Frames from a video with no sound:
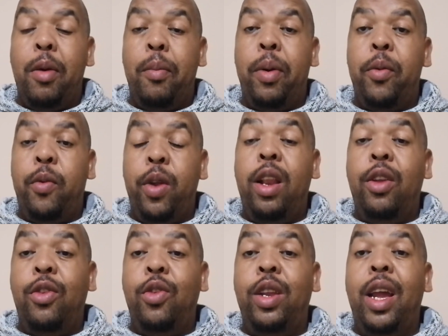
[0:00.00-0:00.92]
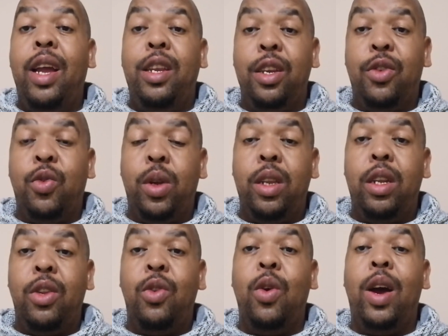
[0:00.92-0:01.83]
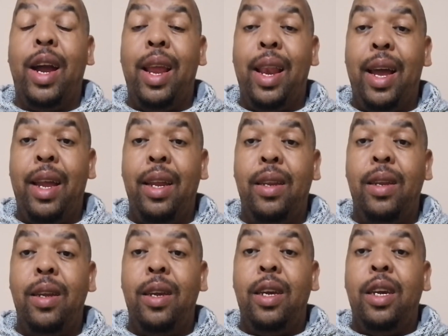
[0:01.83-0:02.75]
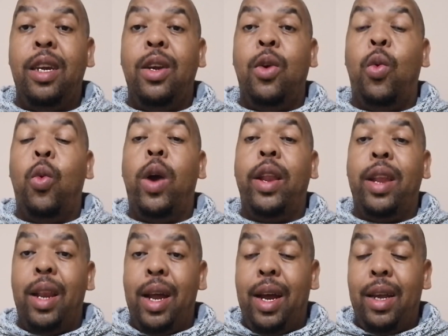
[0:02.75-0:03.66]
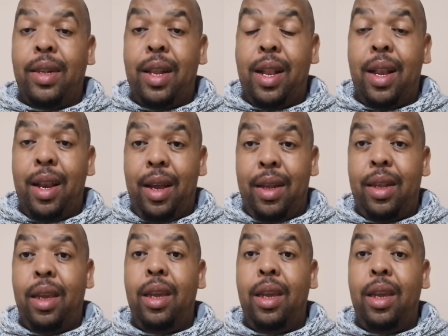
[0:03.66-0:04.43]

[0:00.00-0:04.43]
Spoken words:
but really today I just wanted to highlight what an asset class